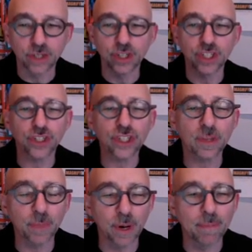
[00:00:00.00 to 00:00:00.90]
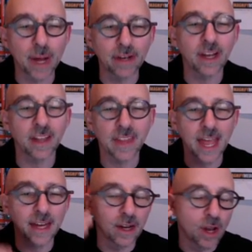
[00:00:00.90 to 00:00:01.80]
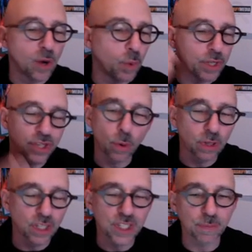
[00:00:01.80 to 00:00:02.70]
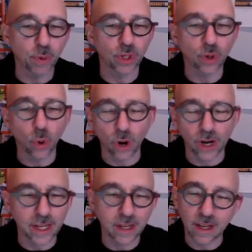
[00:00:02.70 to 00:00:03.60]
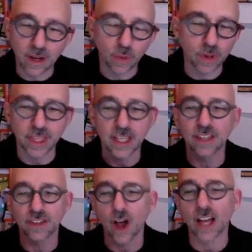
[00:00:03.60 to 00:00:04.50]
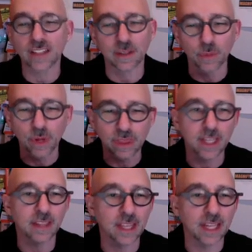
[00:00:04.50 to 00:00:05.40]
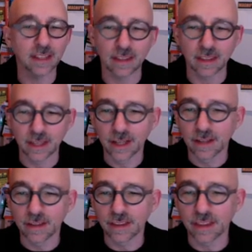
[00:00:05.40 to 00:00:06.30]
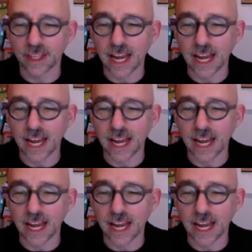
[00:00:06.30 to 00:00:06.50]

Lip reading: so just to put a button on that, we totally support Cory. We think he's awesome. We think that the